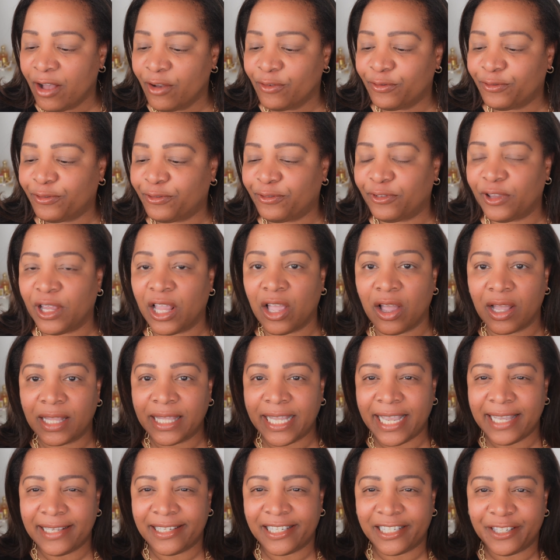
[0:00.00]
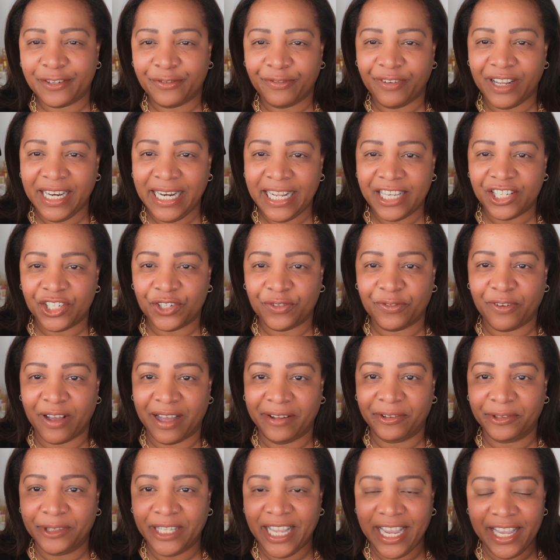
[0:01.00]
Flawless Finish
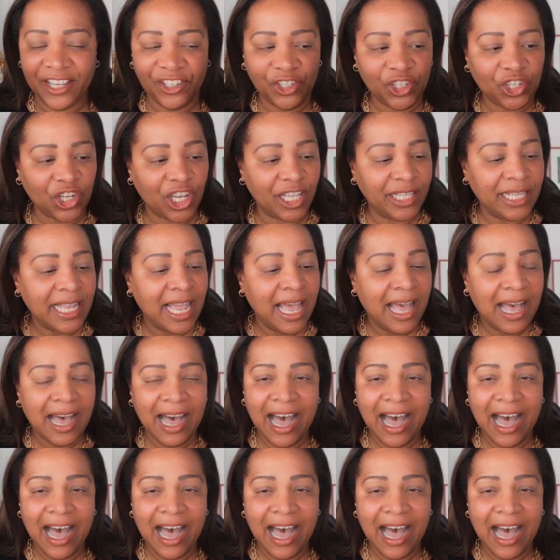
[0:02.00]
Foundation.